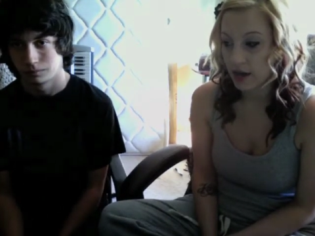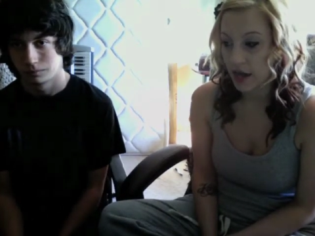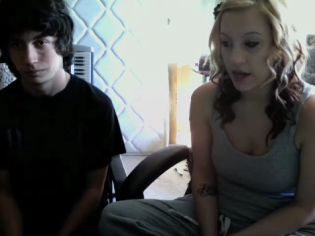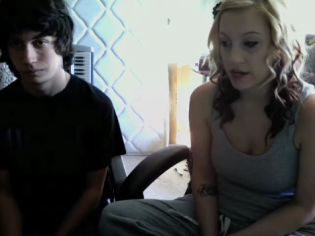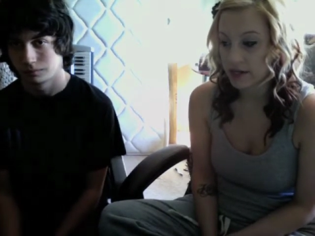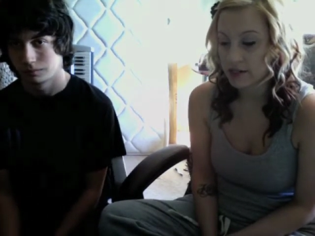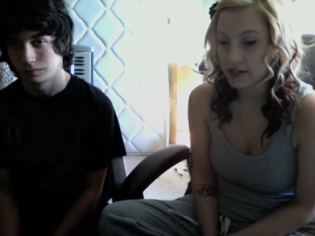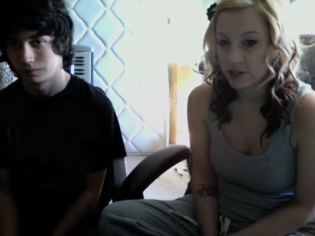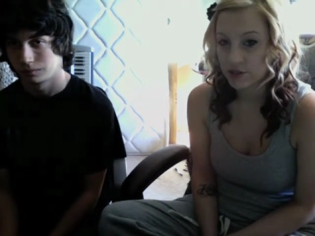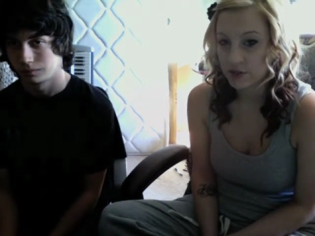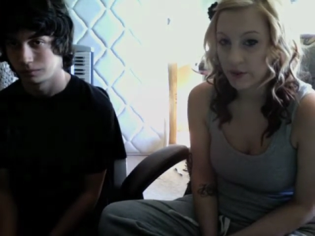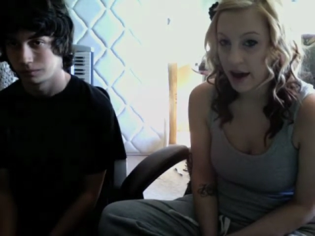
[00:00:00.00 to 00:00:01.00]
Speaker 1: Any ideas you
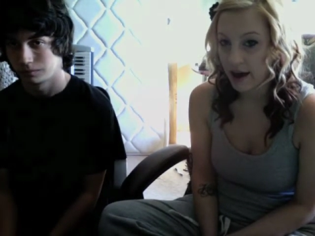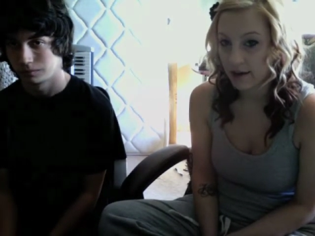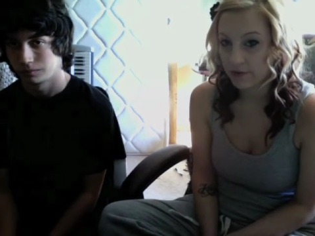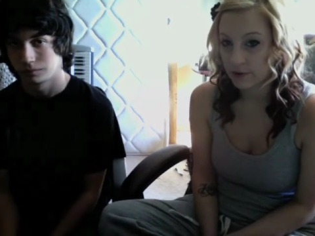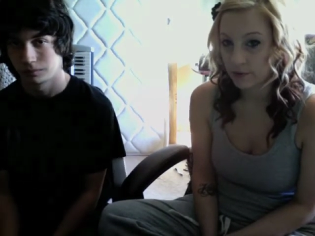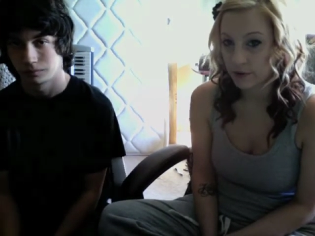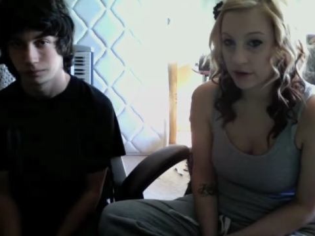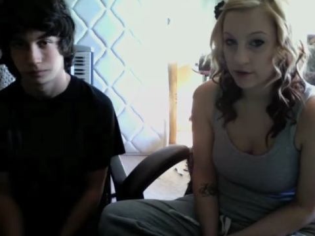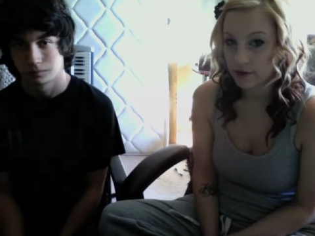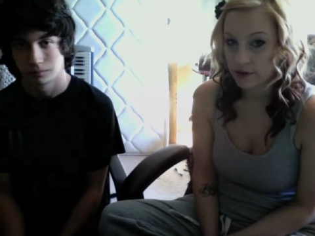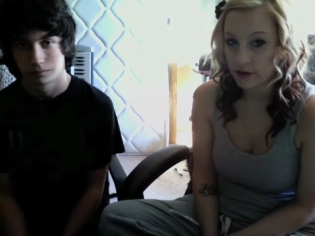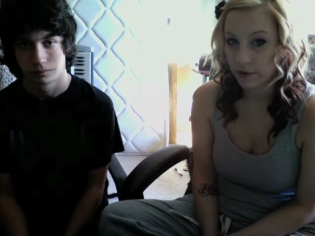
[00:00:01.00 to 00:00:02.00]
have on what you
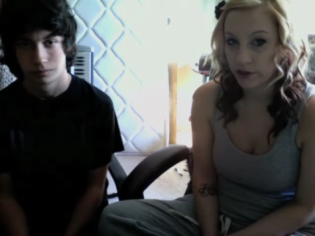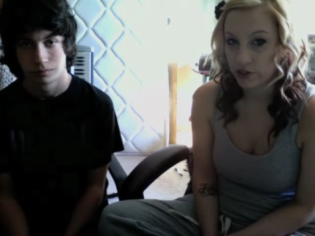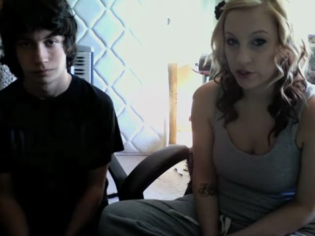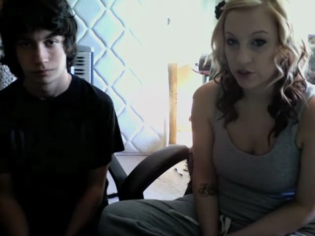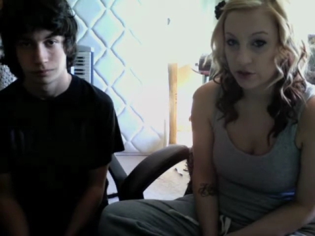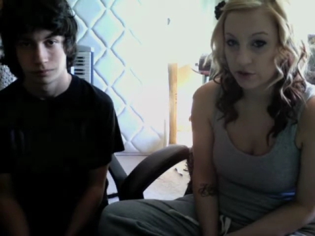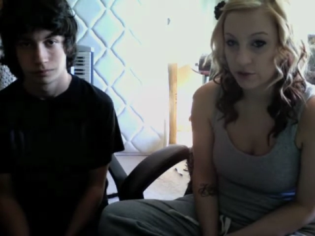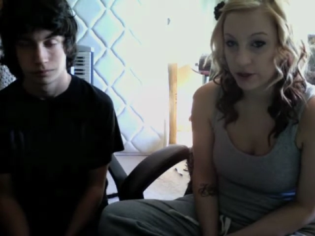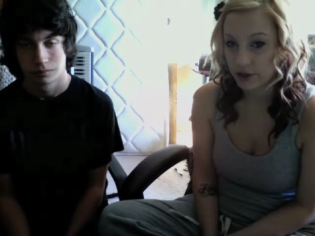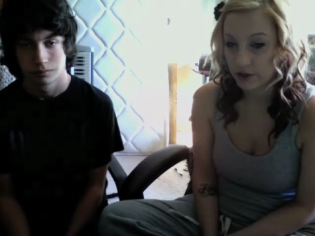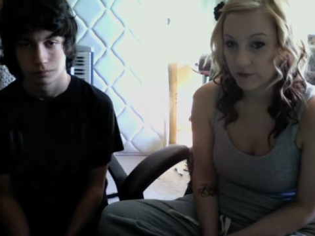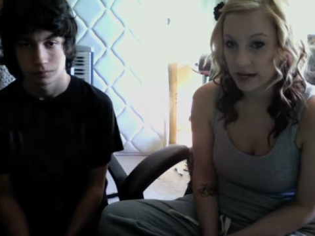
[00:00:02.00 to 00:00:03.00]
think we should do with the
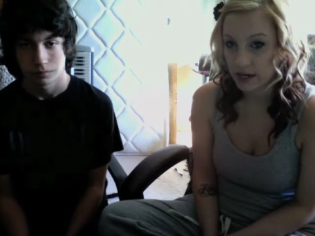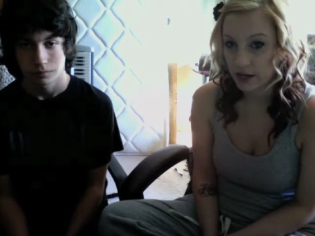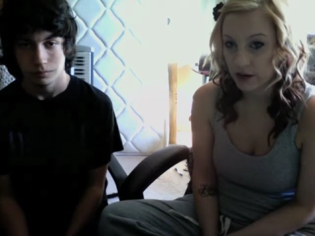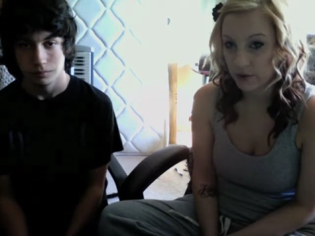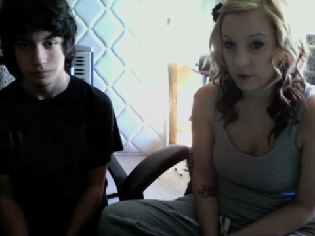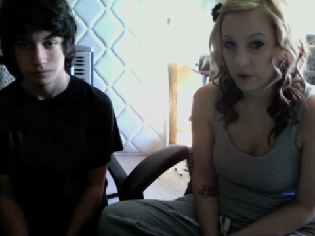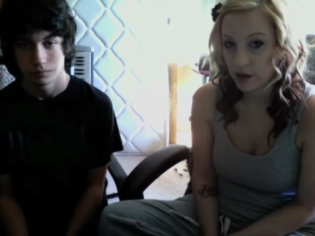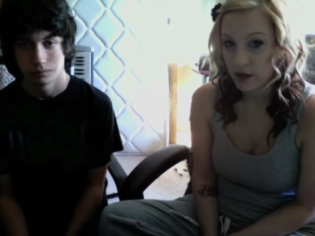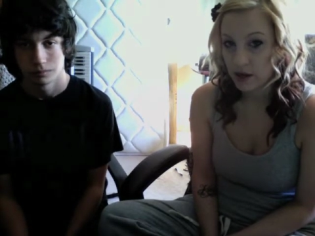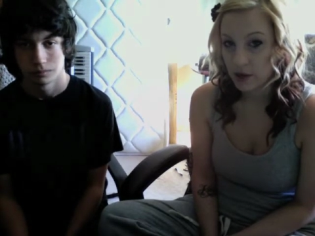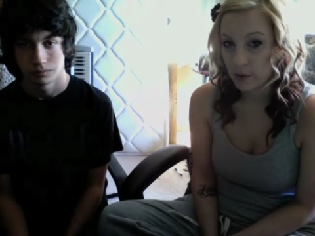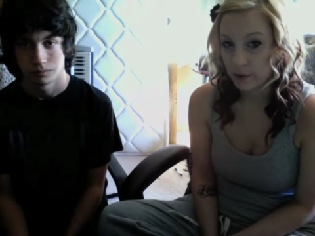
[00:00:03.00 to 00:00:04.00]
video.
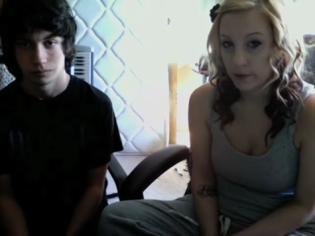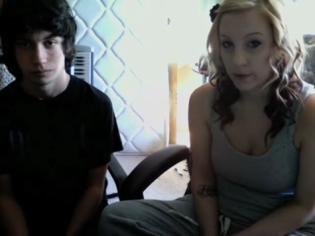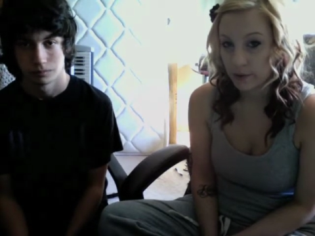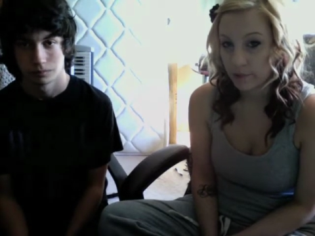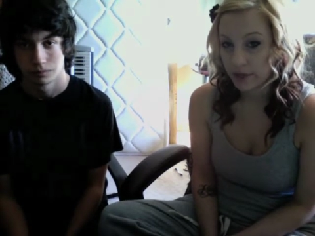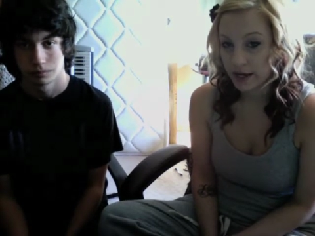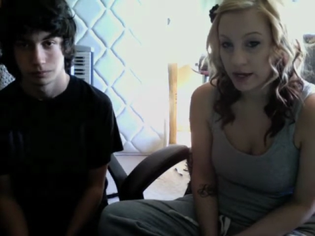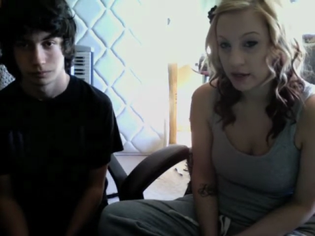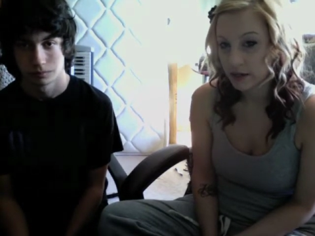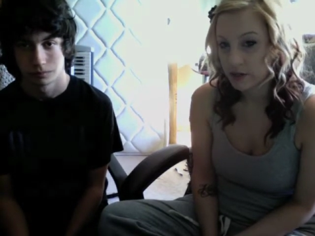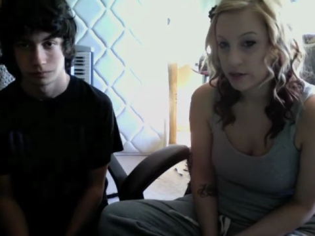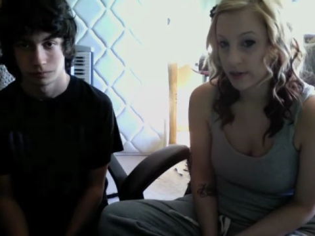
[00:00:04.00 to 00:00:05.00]
We were planning on
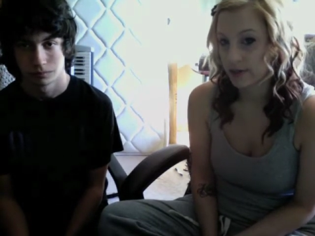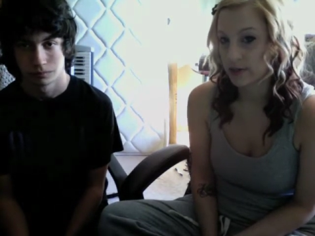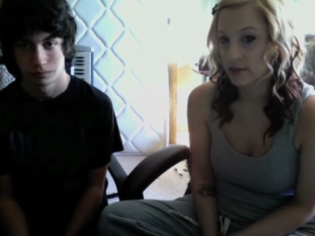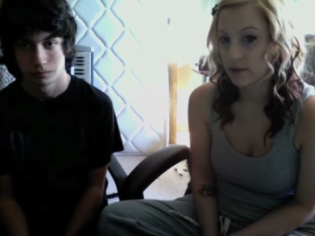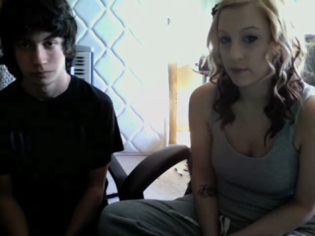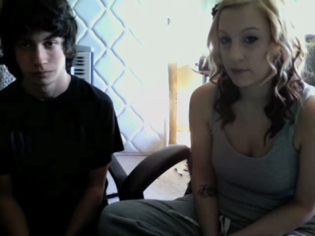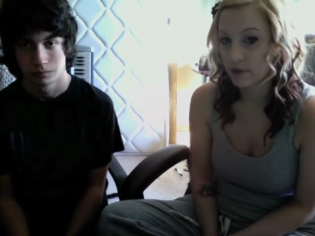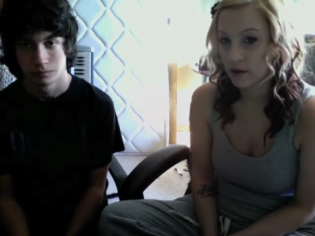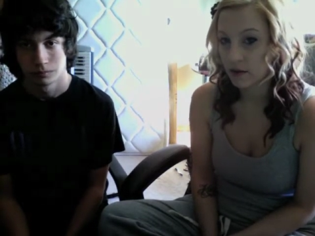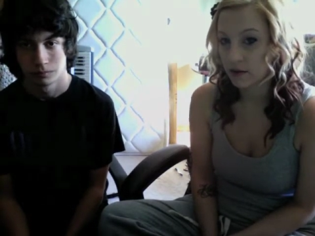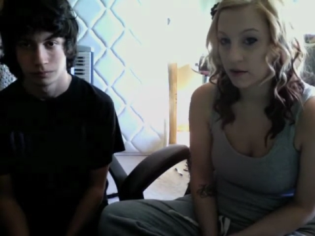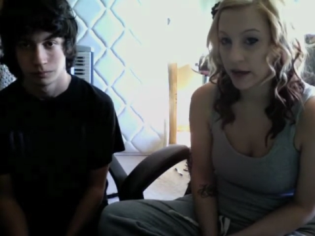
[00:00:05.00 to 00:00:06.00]
doing something
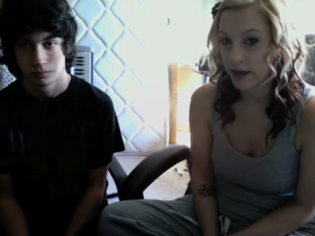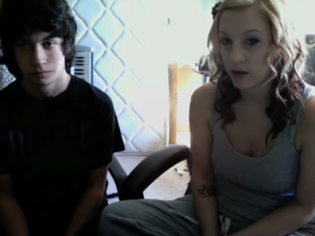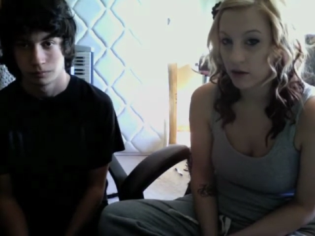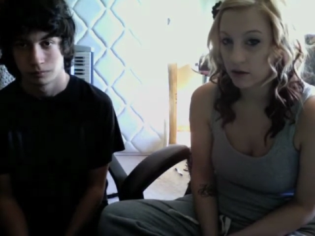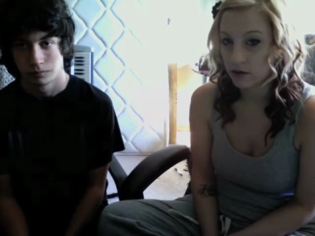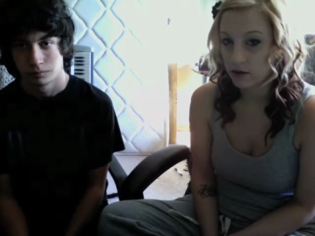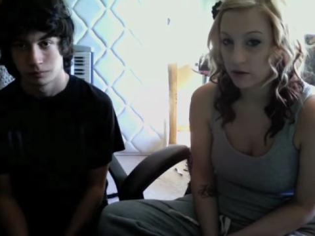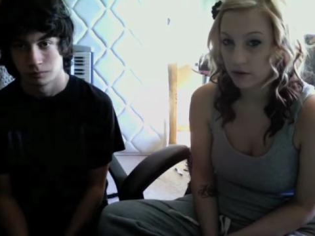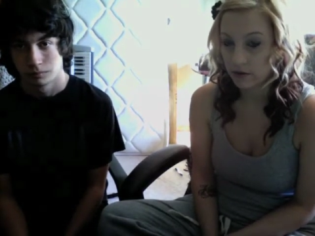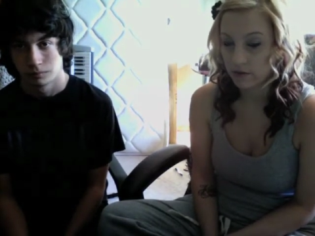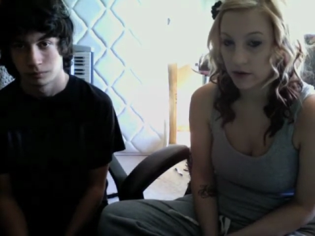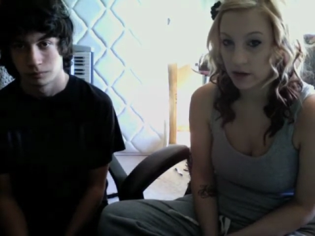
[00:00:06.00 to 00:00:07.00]
like the
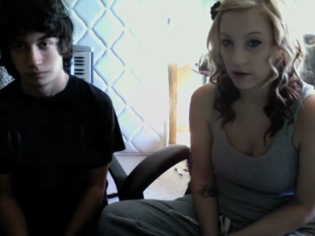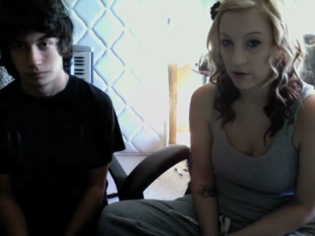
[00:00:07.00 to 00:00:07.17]
video